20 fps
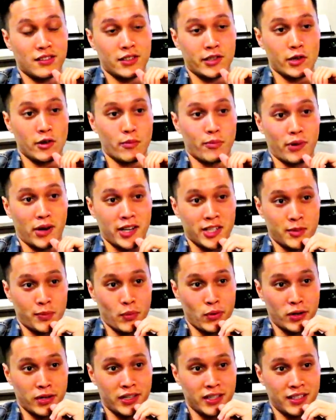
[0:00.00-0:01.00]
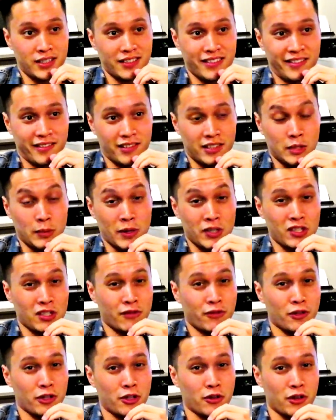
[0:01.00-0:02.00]
So price point,
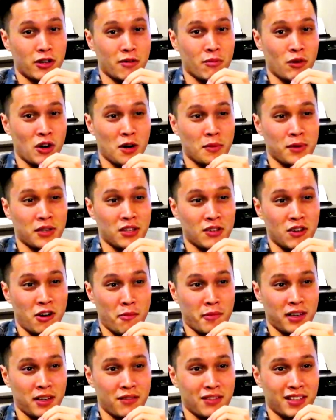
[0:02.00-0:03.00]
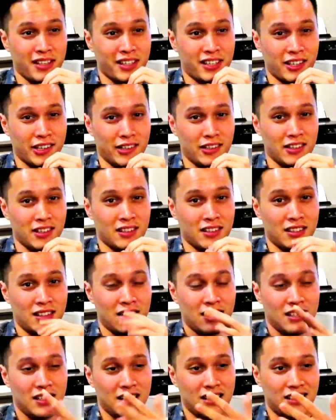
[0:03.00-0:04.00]
especially for Korean barbecue, I'm gonna give it like a
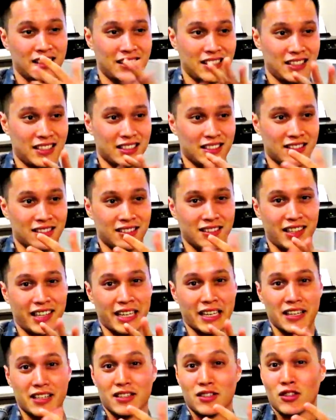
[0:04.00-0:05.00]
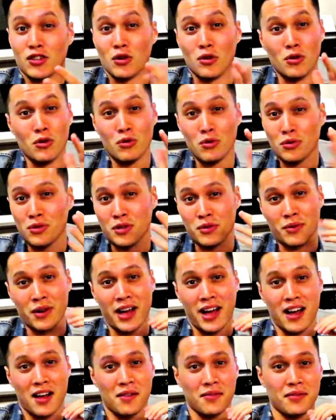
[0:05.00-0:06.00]
2,
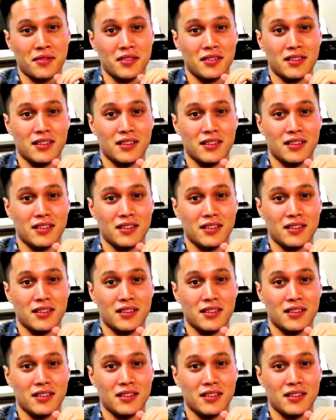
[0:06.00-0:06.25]
2.5.